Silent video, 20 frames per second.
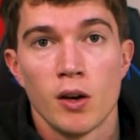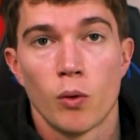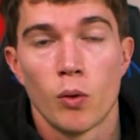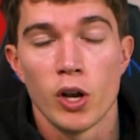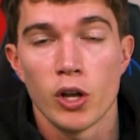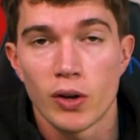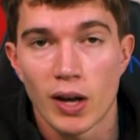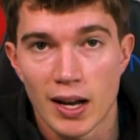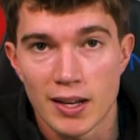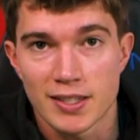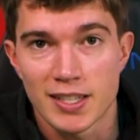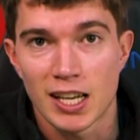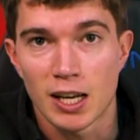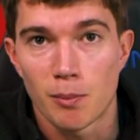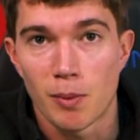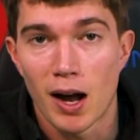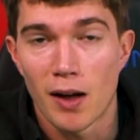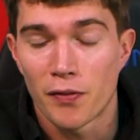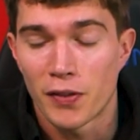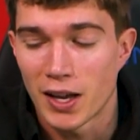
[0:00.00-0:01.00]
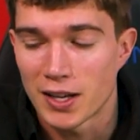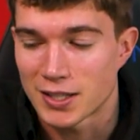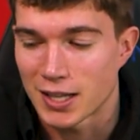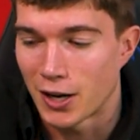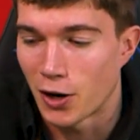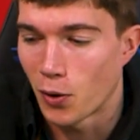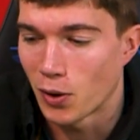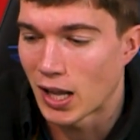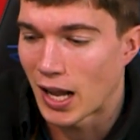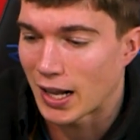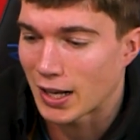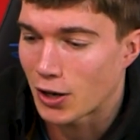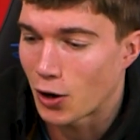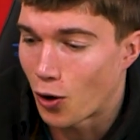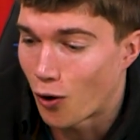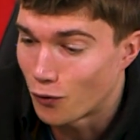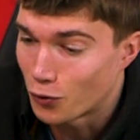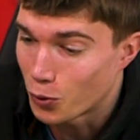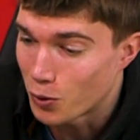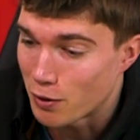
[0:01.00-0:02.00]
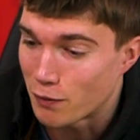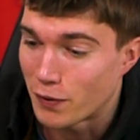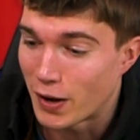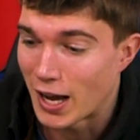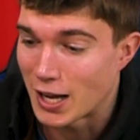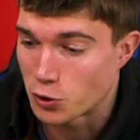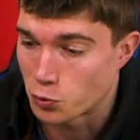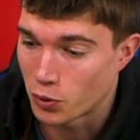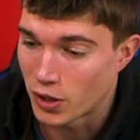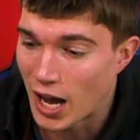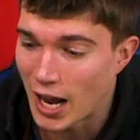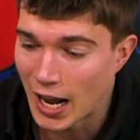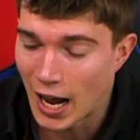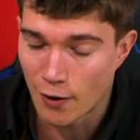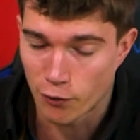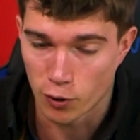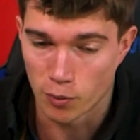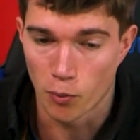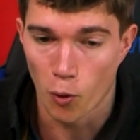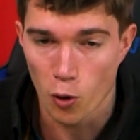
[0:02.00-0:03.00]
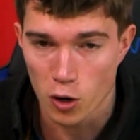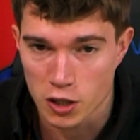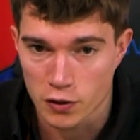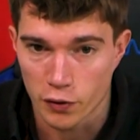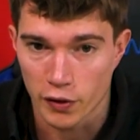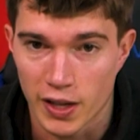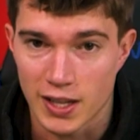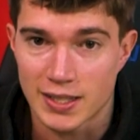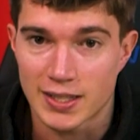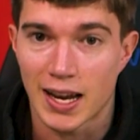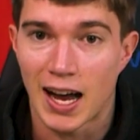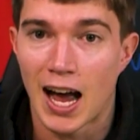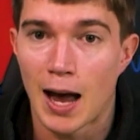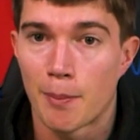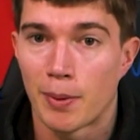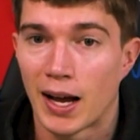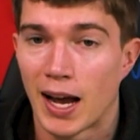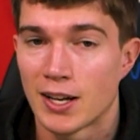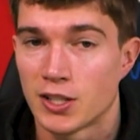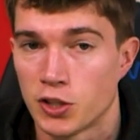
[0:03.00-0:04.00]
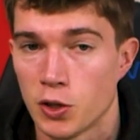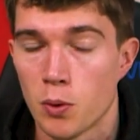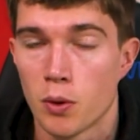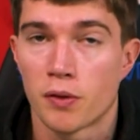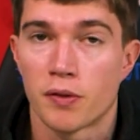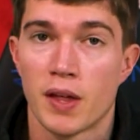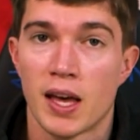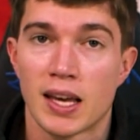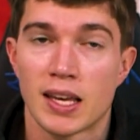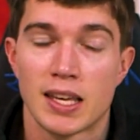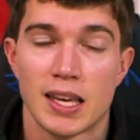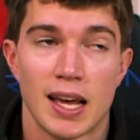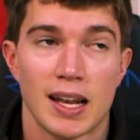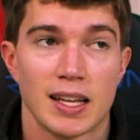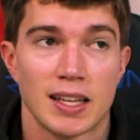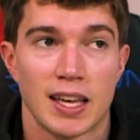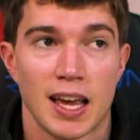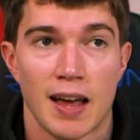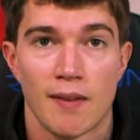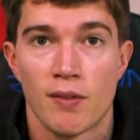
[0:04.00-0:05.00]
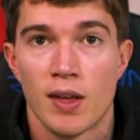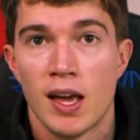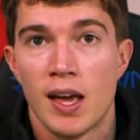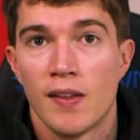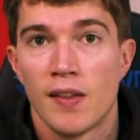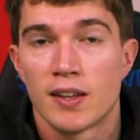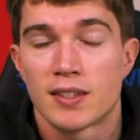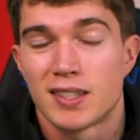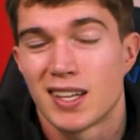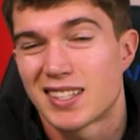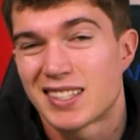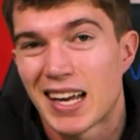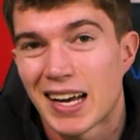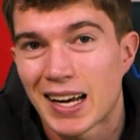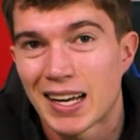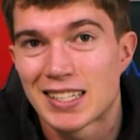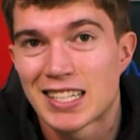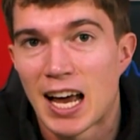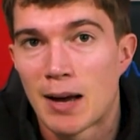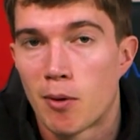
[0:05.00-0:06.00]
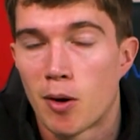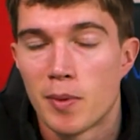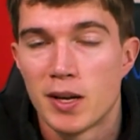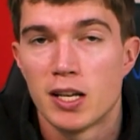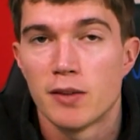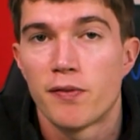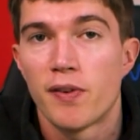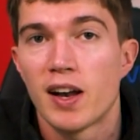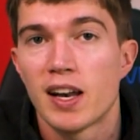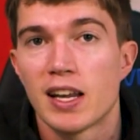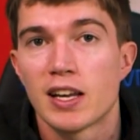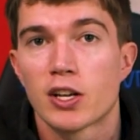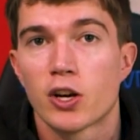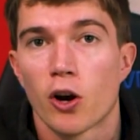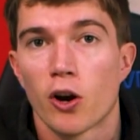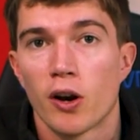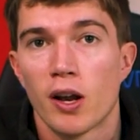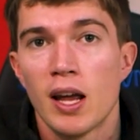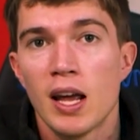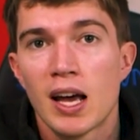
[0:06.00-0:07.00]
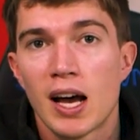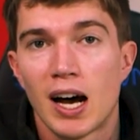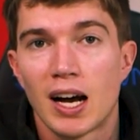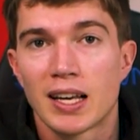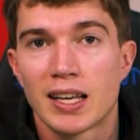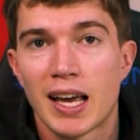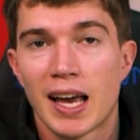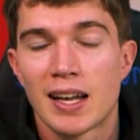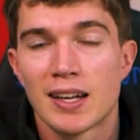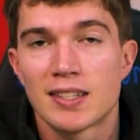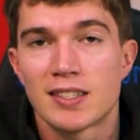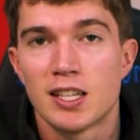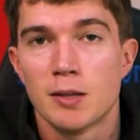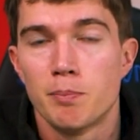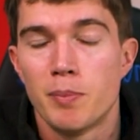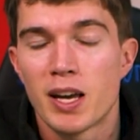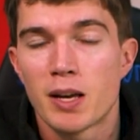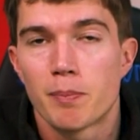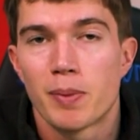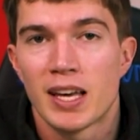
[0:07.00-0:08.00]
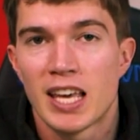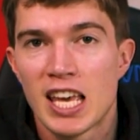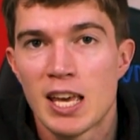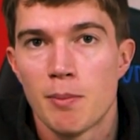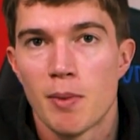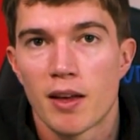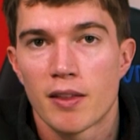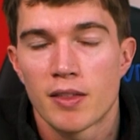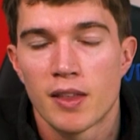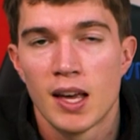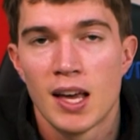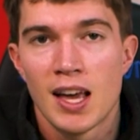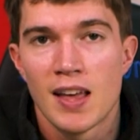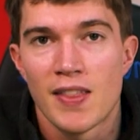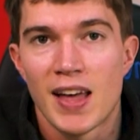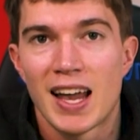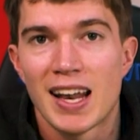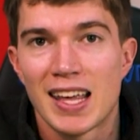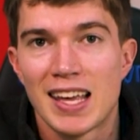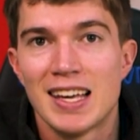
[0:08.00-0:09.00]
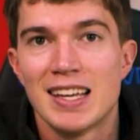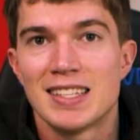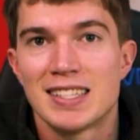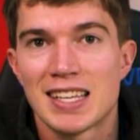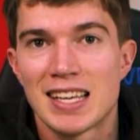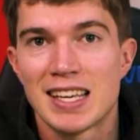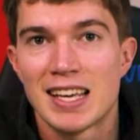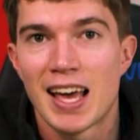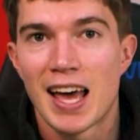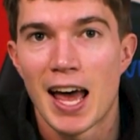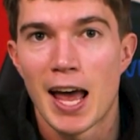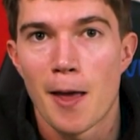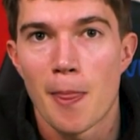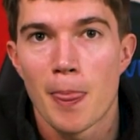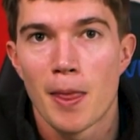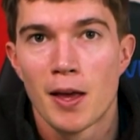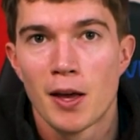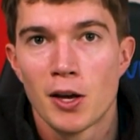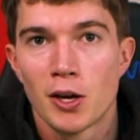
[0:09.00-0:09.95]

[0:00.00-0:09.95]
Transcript: What do you guys think about this? I know a lot of Call of Duty fans will not have remorse this guy, but I do think, yet again, this is the second time I'll be defending Kurt against the big behemoth that is EA.